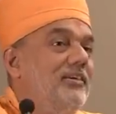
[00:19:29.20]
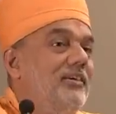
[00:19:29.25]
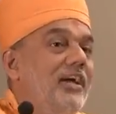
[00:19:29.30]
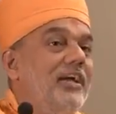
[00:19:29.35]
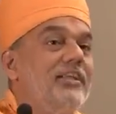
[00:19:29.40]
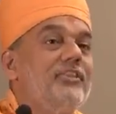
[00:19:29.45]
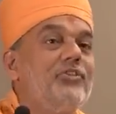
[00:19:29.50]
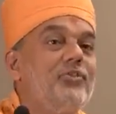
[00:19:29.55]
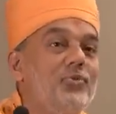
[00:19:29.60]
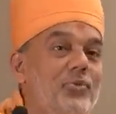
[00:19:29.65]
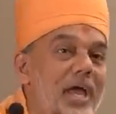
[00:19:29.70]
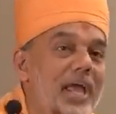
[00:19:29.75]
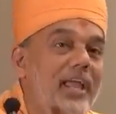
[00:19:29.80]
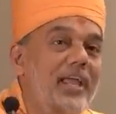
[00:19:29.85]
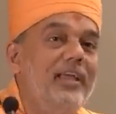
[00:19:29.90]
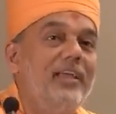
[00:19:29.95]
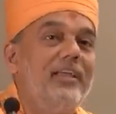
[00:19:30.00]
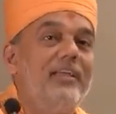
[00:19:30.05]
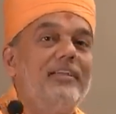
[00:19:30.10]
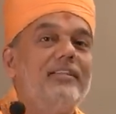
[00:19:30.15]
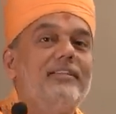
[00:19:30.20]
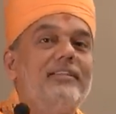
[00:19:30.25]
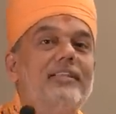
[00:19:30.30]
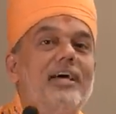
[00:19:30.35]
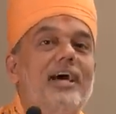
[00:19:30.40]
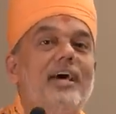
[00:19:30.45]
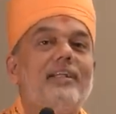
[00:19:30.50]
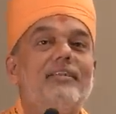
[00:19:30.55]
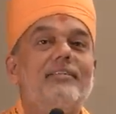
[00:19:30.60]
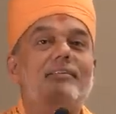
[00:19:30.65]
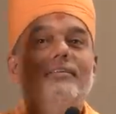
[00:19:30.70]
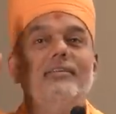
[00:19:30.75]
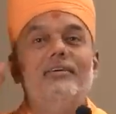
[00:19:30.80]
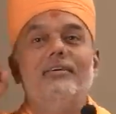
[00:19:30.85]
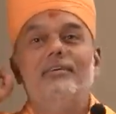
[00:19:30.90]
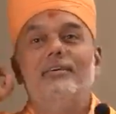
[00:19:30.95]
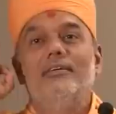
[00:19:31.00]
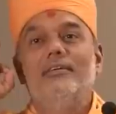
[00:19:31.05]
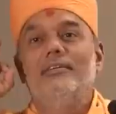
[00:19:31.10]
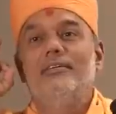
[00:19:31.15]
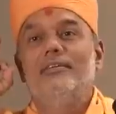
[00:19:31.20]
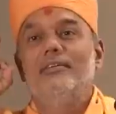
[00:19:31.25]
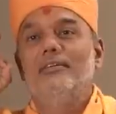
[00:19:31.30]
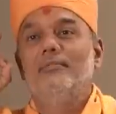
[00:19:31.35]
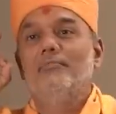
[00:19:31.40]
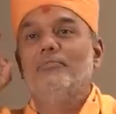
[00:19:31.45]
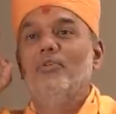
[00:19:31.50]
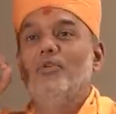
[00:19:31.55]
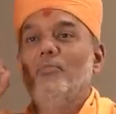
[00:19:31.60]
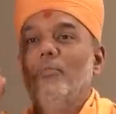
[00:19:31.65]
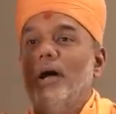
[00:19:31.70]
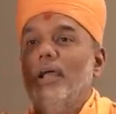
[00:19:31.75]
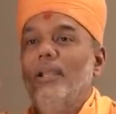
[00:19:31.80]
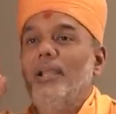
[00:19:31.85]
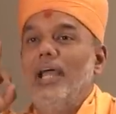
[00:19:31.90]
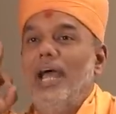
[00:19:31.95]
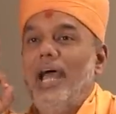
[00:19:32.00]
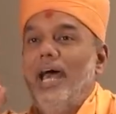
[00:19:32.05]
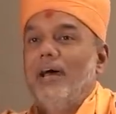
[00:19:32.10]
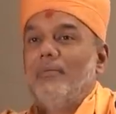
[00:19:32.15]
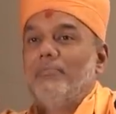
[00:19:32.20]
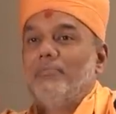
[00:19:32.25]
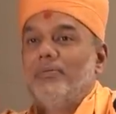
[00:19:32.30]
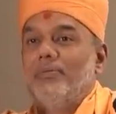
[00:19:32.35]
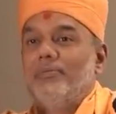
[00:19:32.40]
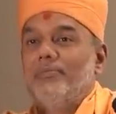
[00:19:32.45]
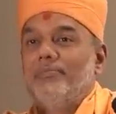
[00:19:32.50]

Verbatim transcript: And today, that mobile app